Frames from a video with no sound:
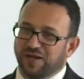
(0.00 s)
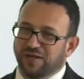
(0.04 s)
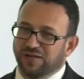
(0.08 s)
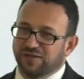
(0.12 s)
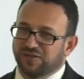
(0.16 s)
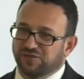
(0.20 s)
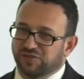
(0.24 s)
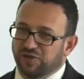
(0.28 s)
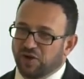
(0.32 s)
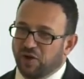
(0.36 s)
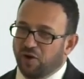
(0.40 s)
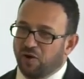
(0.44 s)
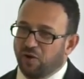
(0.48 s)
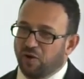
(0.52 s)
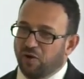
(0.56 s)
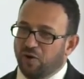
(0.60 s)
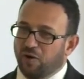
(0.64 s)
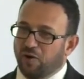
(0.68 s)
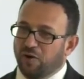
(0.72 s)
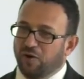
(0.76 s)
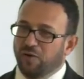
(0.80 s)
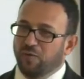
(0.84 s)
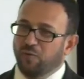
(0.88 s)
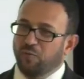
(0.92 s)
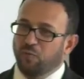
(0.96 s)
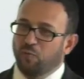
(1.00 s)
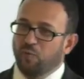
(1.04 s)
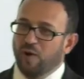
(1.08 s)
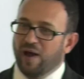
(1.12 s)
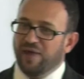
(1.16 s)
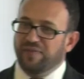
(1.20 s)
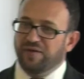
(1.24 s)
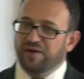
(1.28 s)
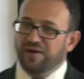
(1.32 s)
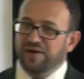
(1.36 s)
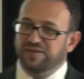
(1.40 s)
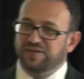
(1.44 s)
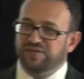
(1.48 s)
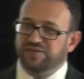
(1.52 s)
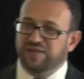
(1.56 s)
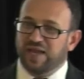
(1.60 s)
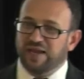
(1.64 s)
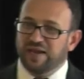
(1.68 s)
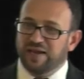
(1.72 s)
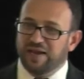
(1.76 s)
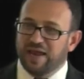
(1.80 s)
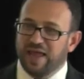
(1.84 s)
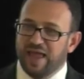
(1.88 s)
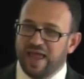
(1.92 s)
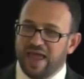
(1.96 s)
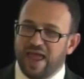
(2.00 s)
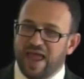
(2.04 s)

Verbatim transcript: So whether it's an